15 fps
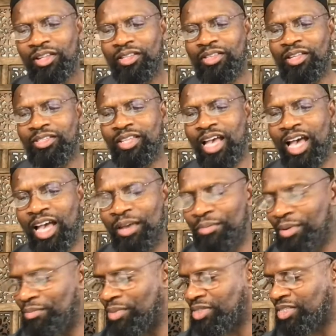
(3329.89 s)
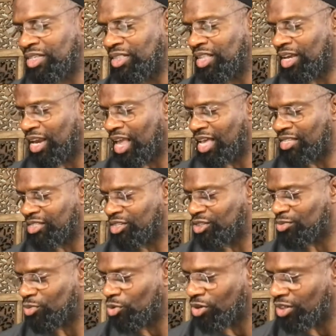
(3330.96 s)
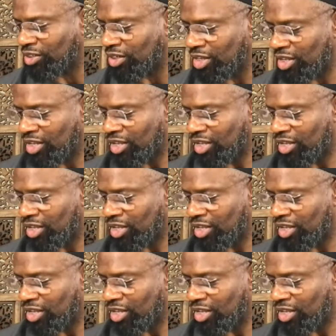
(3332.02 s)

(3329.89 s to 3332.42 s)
the time and missing the class this morning.